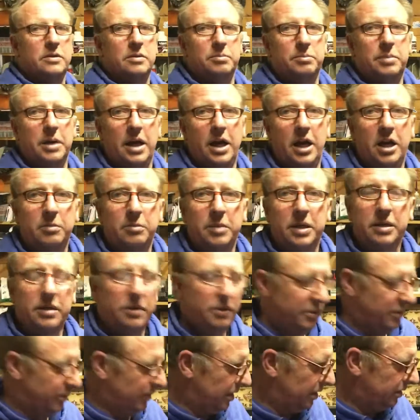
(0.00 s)
behind me.
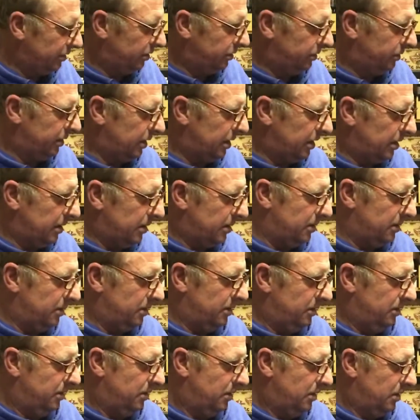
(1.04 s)
That's
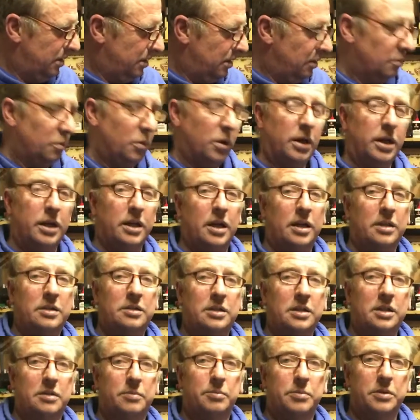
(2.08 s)
what I
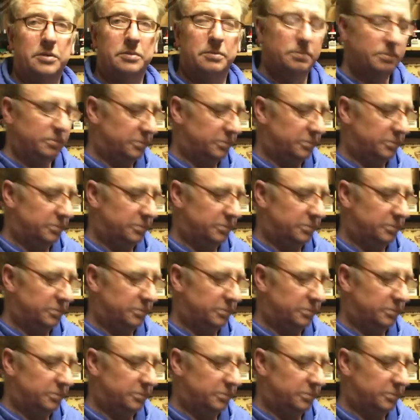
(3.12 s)
actually have been